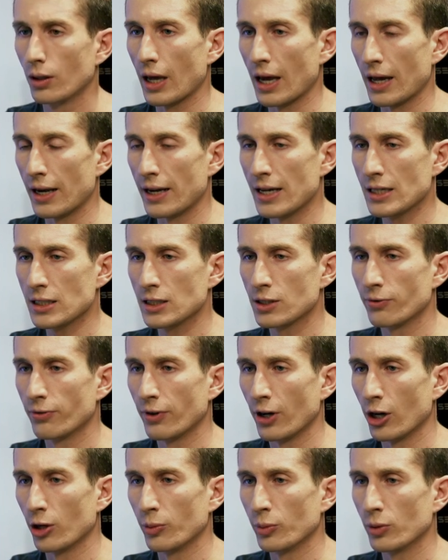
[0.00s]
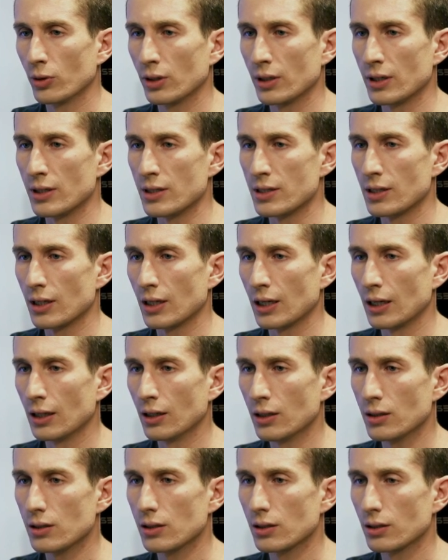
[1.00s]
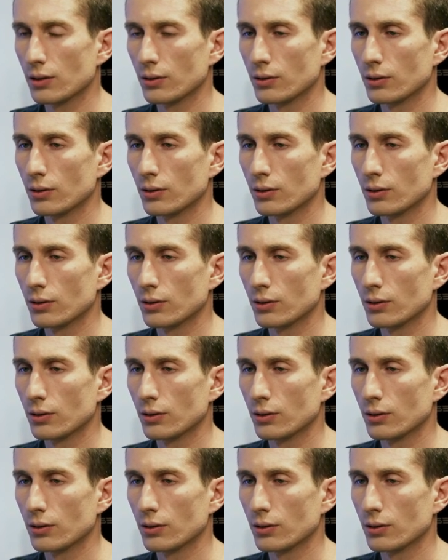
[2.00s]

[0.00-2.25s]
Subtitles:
Our next variable is int